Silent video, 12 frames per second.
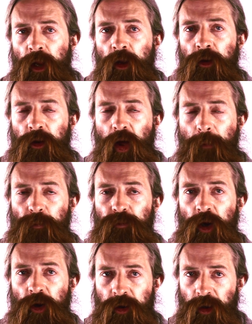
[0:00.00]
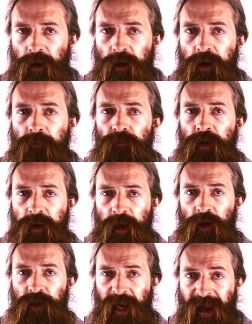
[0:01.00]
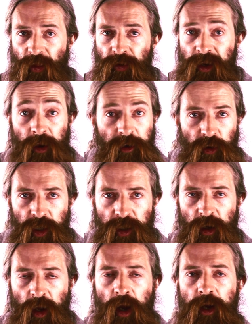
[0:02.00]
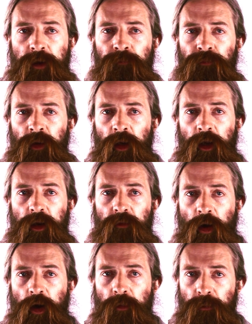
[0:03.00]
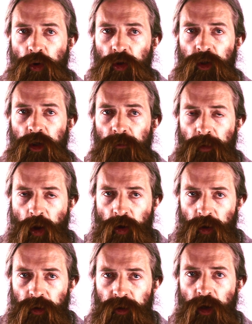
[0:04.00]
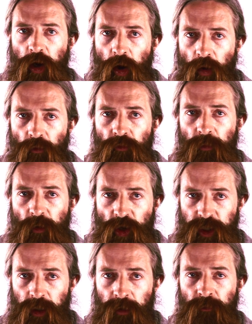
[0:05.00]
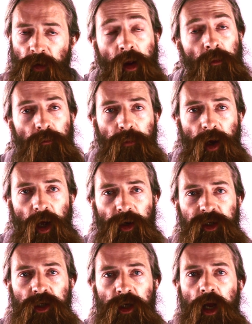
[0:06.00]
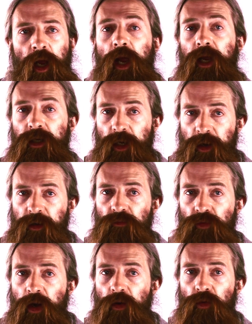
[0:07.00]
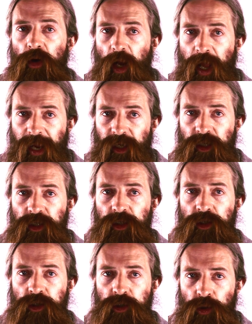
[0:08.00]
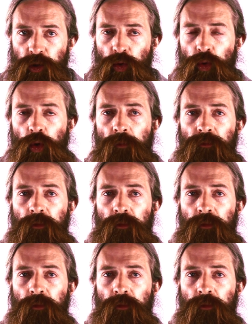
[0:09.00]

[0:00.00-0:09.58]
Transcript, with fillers: So apoptosis, cell death, cell suicide, is a very important component of the body. But it doesn't really relate to